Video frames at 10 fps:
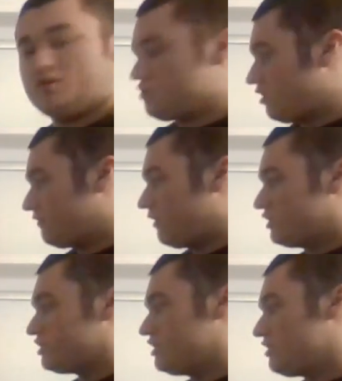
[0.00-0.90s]
So our
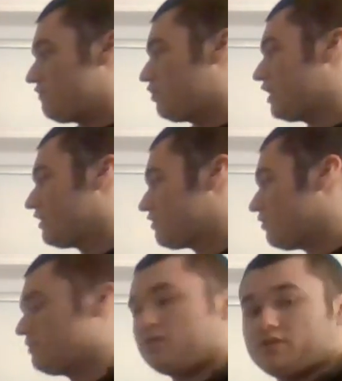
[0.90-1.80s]
function is 4x
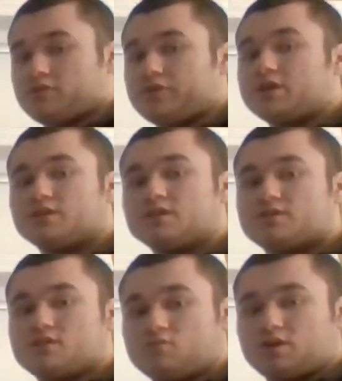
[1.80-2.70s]
squared plus 3. This
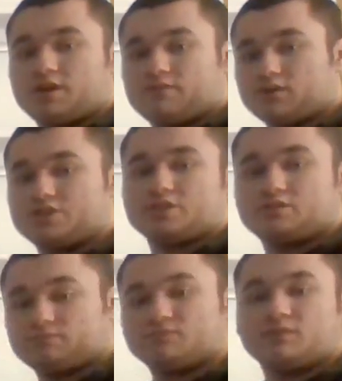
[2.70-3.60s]
is what our function
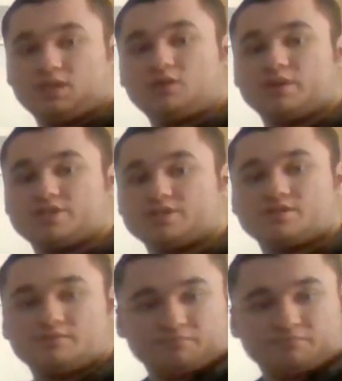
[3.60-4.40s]
equation is.